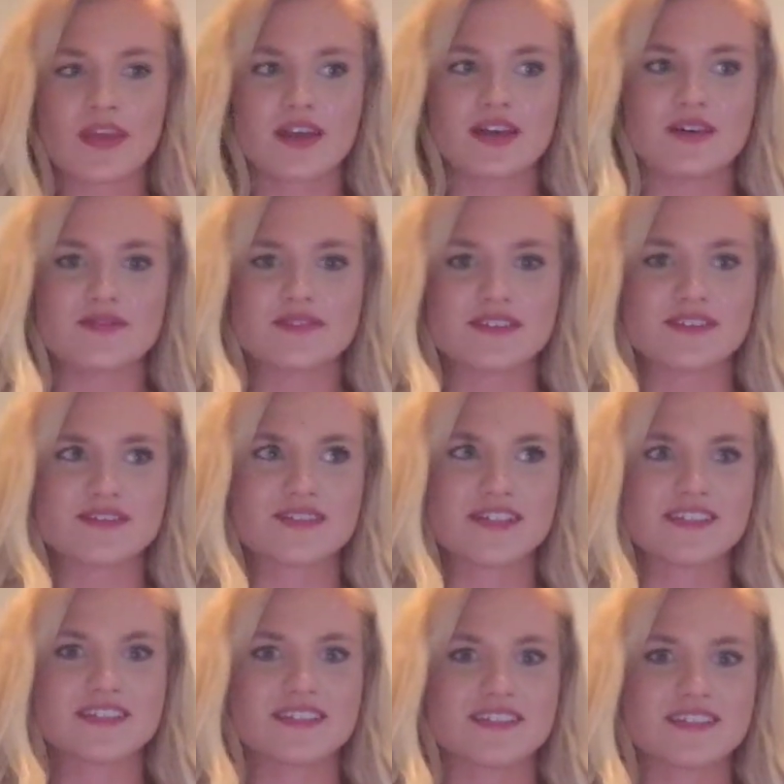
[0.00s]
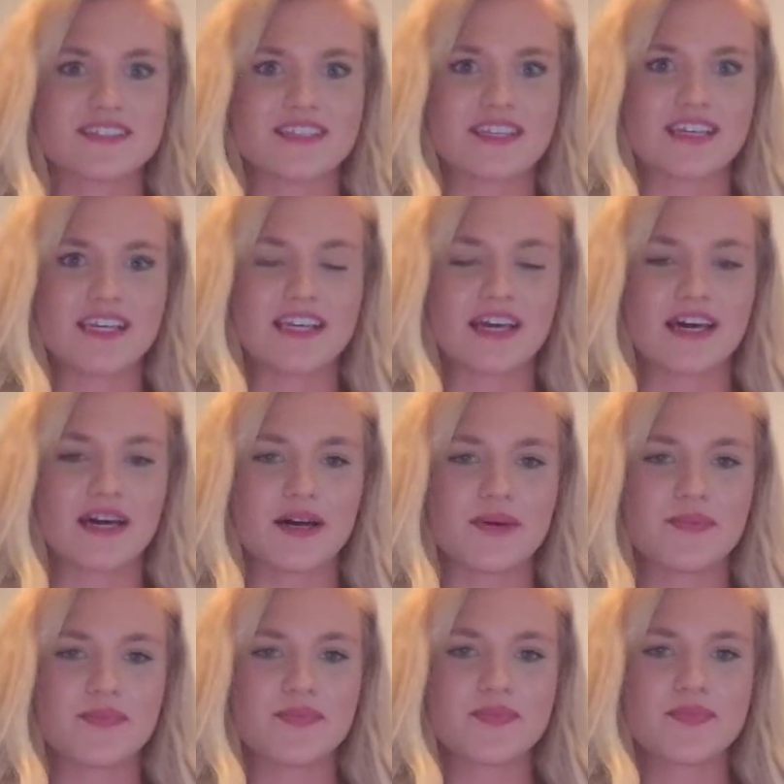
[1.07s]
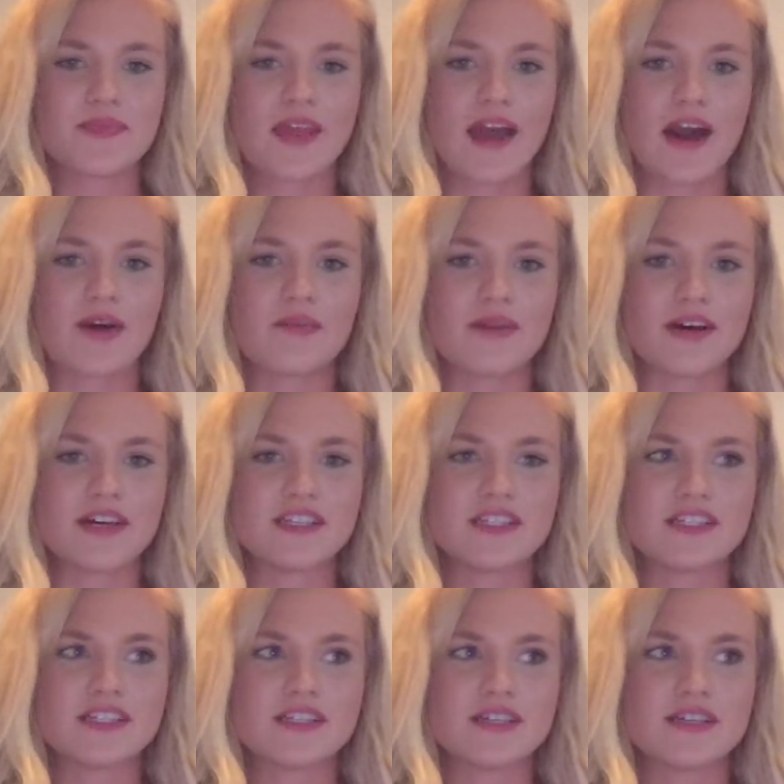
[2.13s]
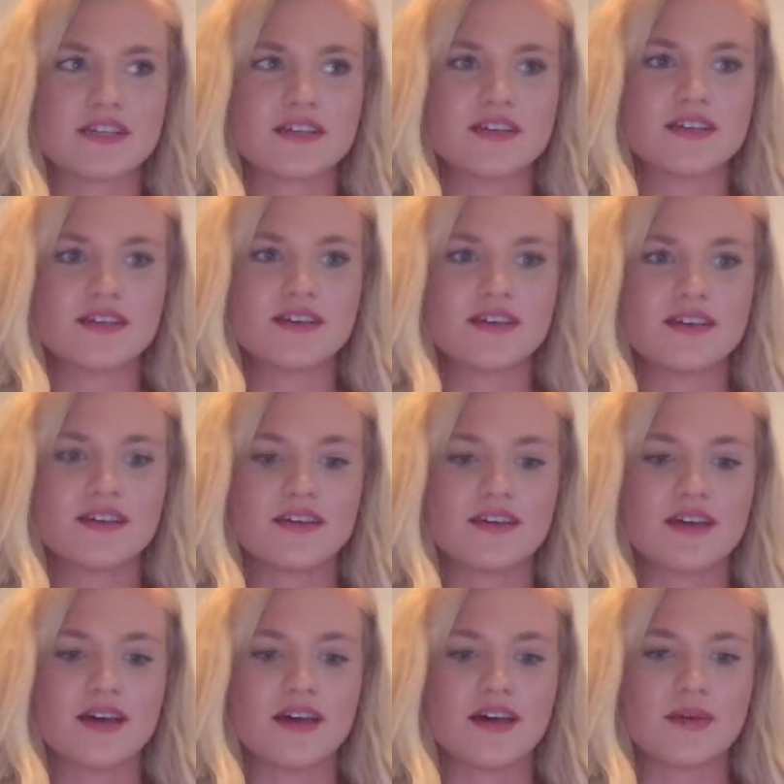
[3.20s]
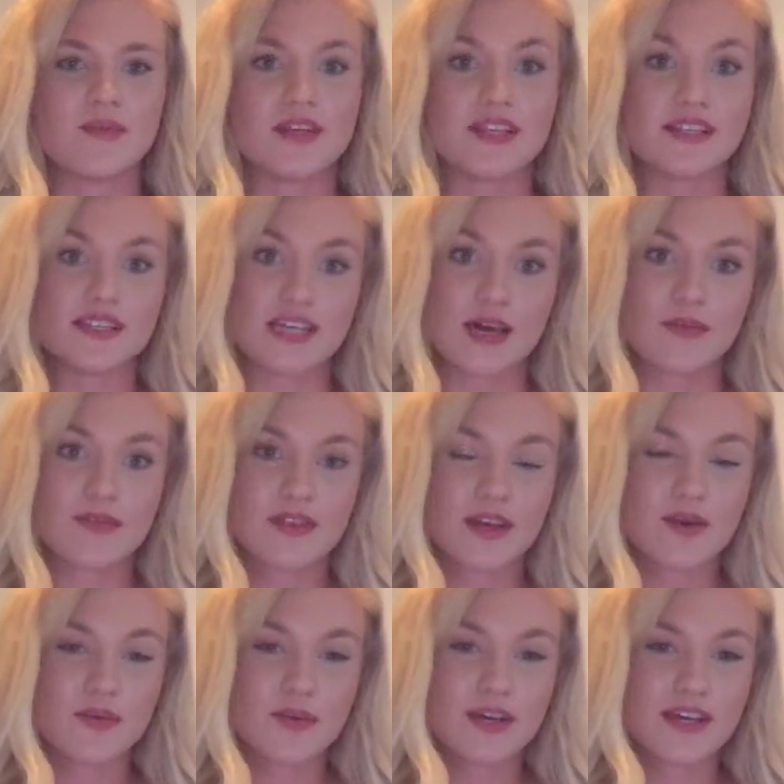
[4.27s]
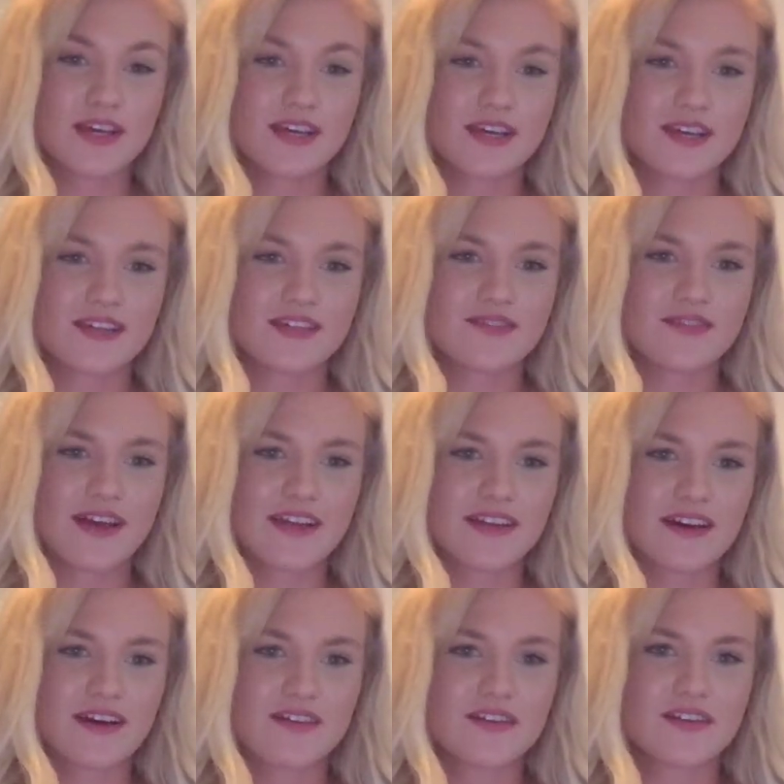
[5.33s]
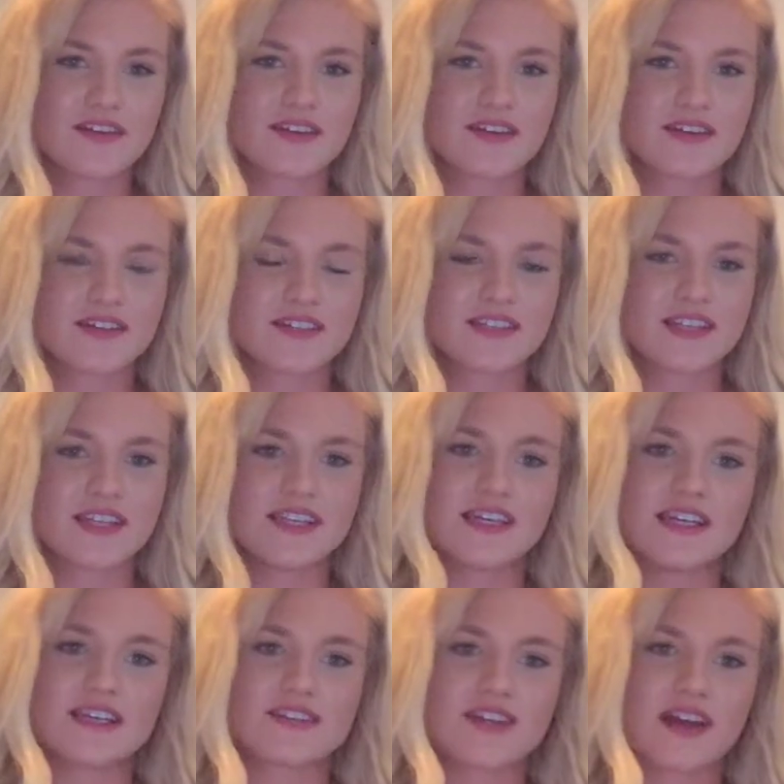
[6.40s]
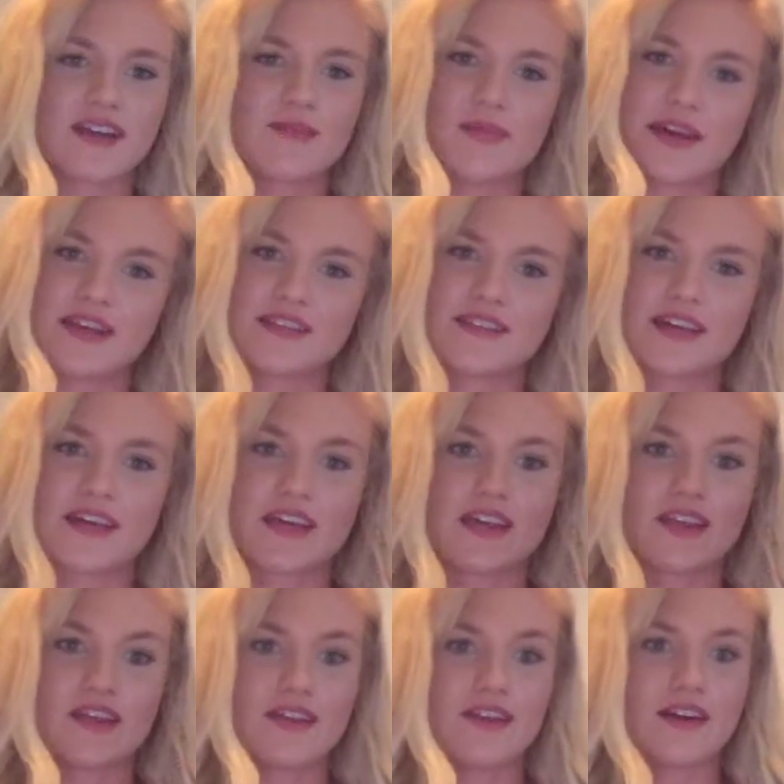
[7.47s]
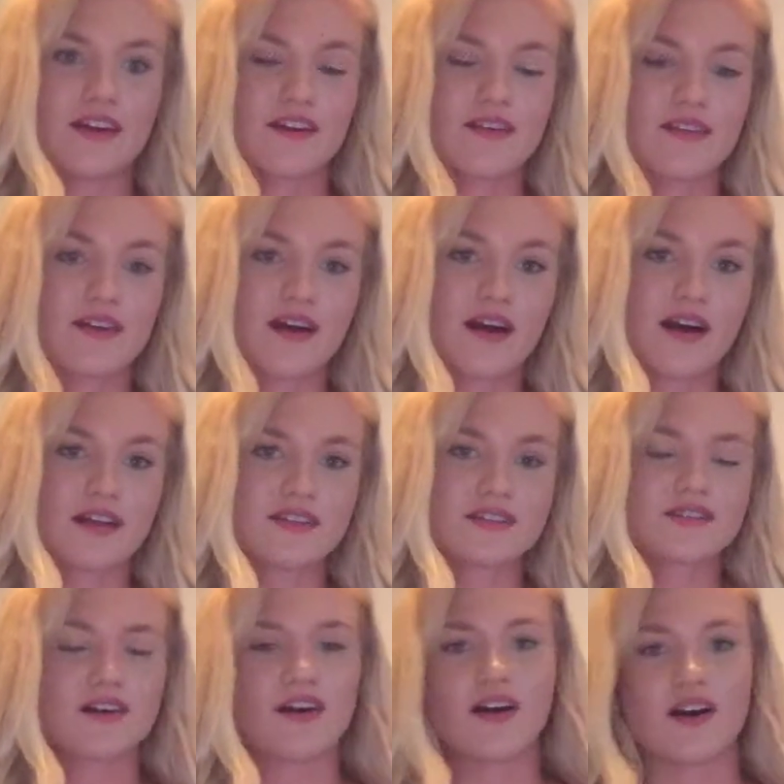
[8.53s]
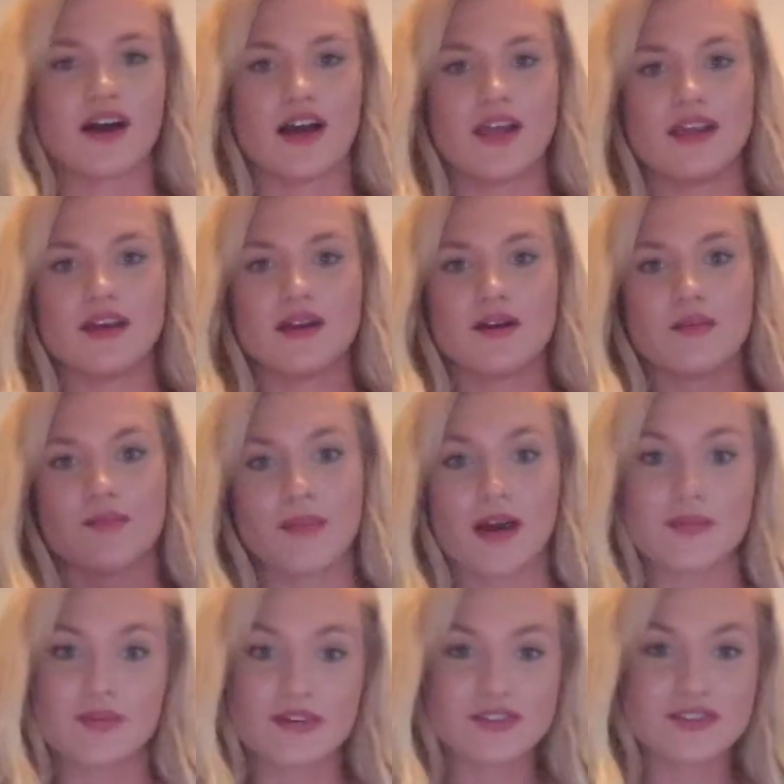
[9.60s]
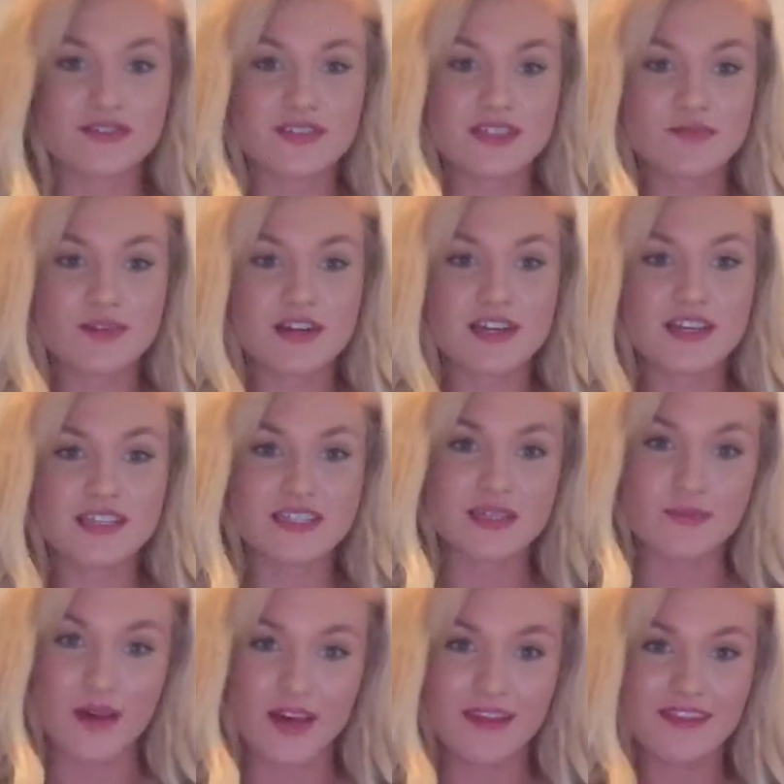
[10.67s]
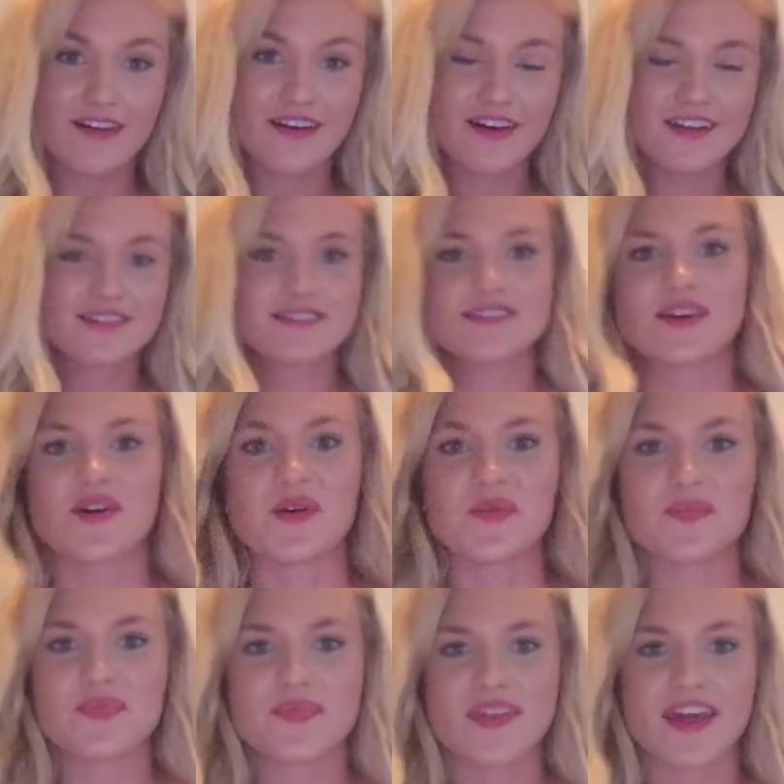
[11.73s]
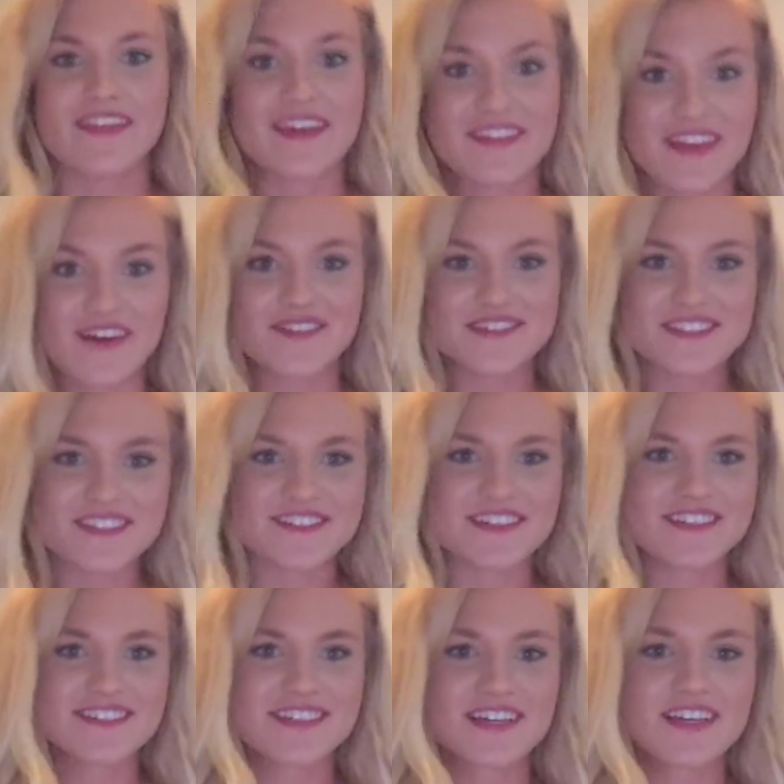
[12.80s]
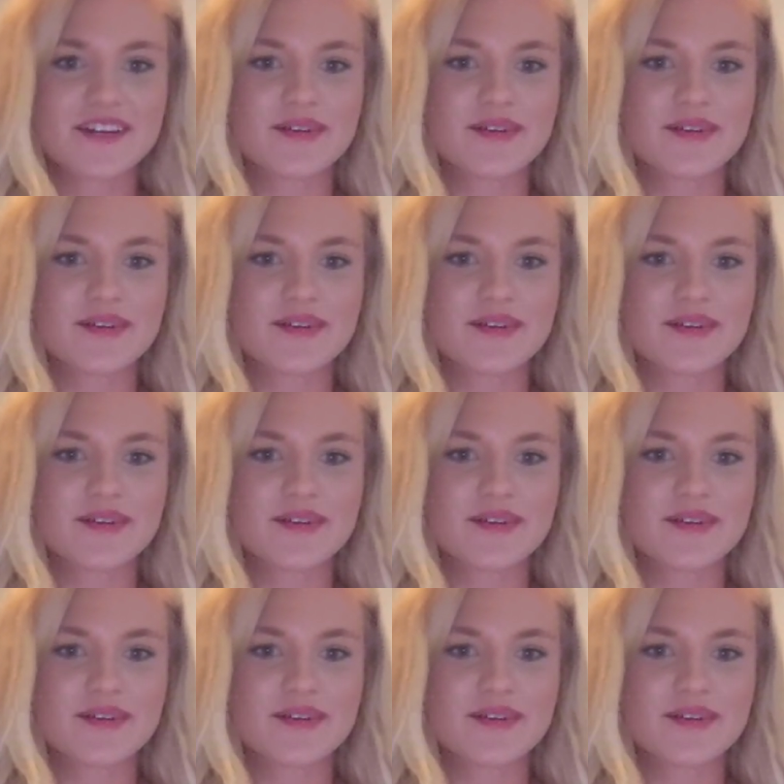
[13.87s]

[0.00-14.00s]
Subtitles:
it was interesting seeing how much in depth they went to find out on the clickers, and then try to base their thoughts on my personal experience and my thoughts. I thought that was interesting.